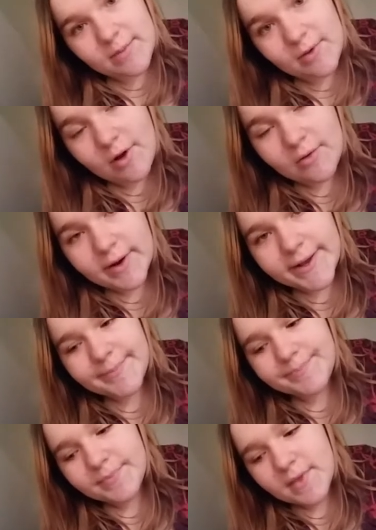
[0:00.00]
them all
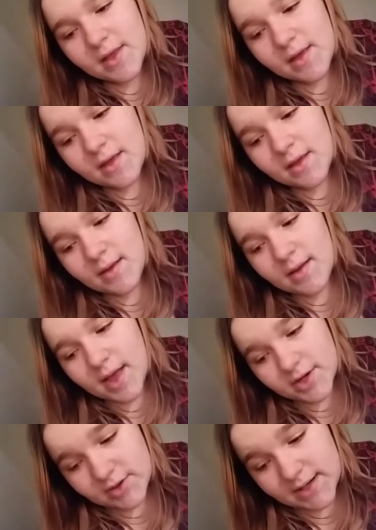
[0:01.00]
right.
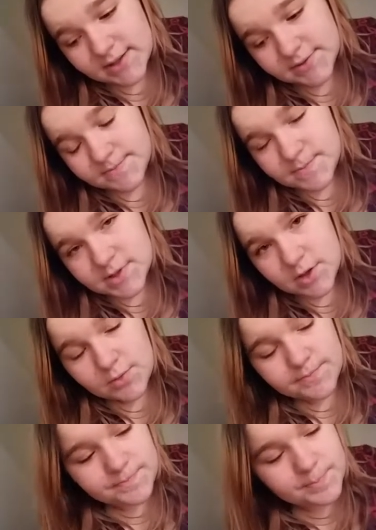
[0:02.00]
I try to,
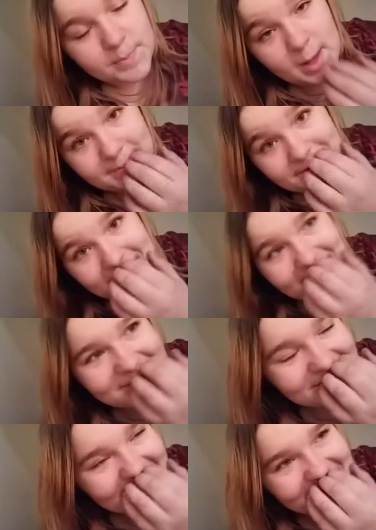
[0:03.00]
so I'm sorry
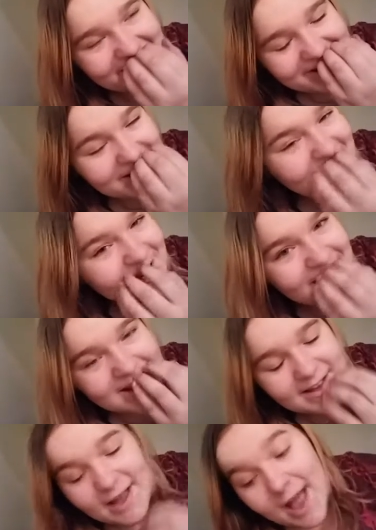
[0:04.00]
if they're not that good.
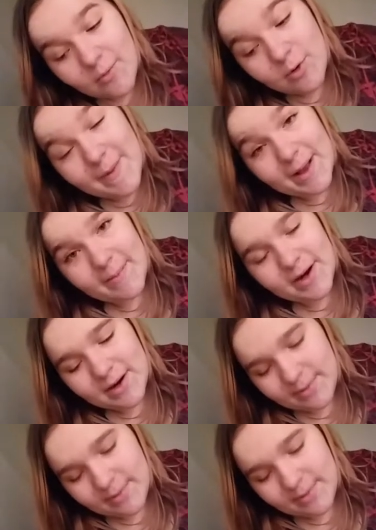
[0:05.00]
I will make them better, I